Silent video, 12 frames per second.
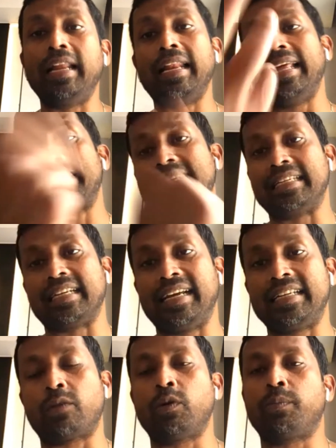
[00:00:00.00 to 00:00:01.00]
Let, us say
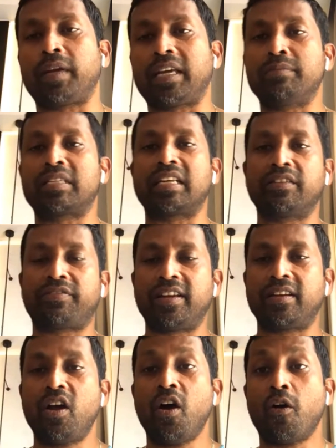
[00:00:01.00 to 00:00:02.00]
Jadeja will pick himself
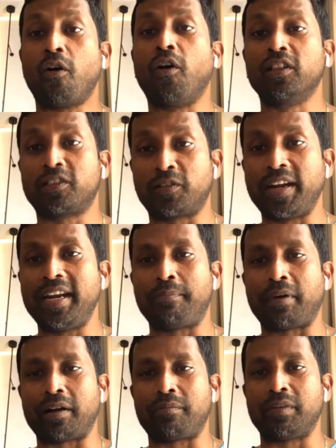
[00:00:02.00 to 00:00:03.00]
in all three
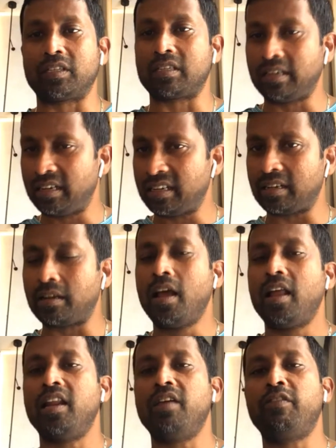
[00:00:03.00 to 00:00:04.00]
departments,
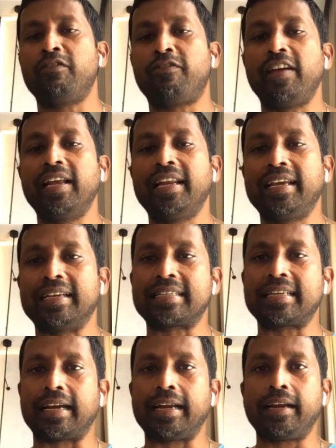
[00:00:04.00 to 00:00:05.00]
leaving fielding
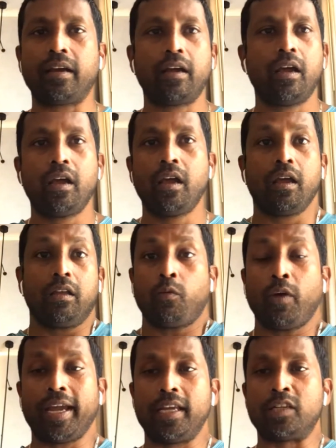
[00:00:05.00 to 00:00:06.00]
aside.
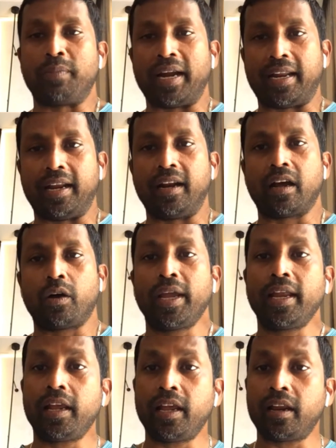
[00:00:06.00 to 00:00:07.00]
The way he's batting now,
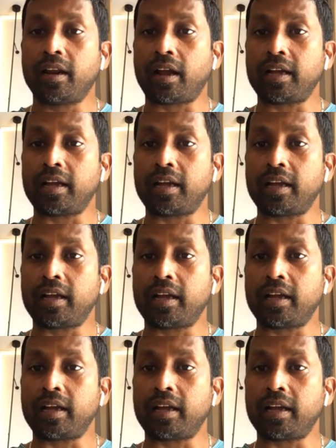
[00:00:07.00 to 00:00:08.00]
he, he I said uh,
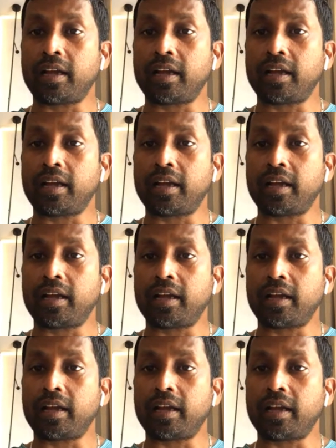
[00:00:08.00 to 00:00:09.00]
at number
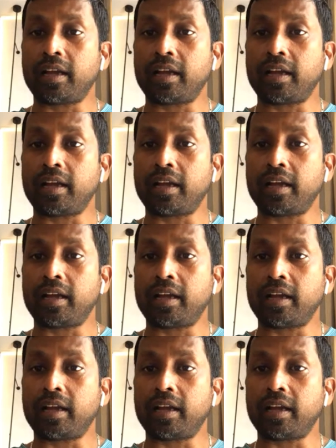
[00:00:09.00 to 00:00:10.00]
five you could send him
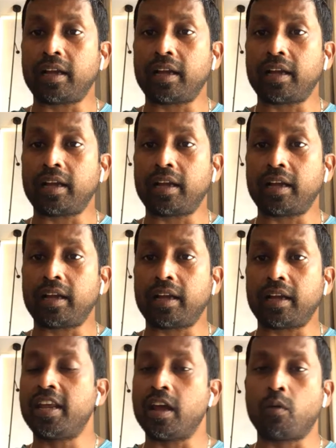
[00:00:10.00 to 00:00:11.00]
in
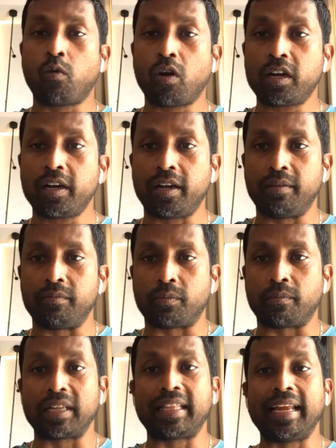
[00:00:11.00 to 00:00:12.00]
if India wanted him to.
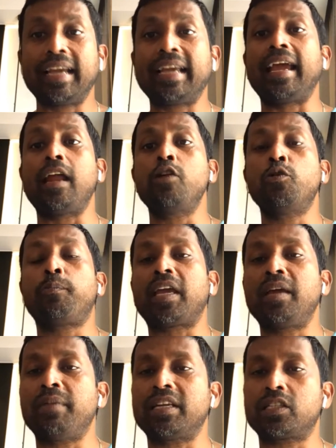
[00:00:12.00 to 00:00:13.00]
But then again, you'll
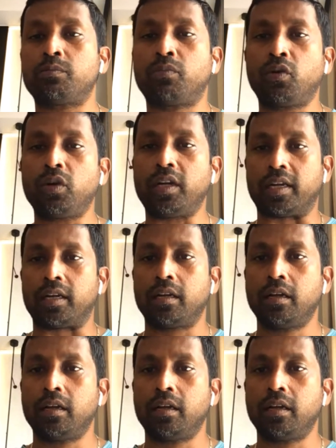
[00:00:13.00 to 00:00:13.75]
pick him as a bowler.